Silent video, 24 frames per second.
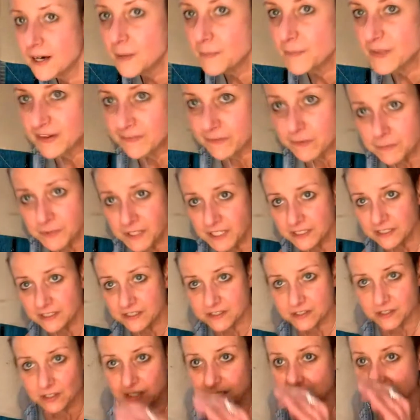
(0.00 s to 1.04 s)

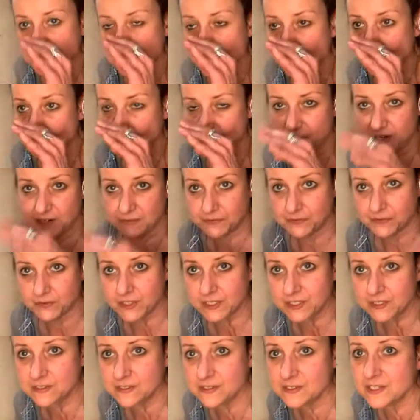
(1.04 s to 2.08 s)
Everybody's got his own
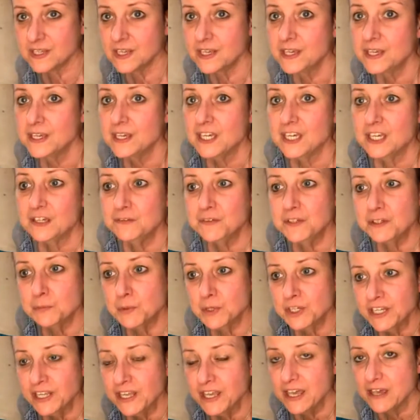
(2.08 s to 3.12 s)
preference. If you
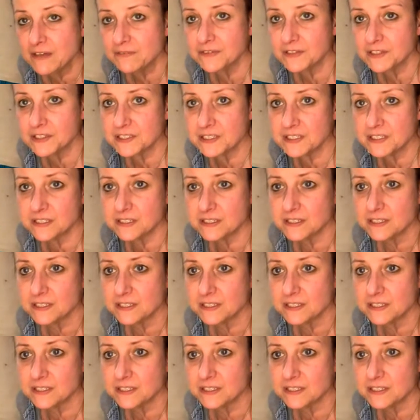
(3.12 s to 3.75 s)
want to have it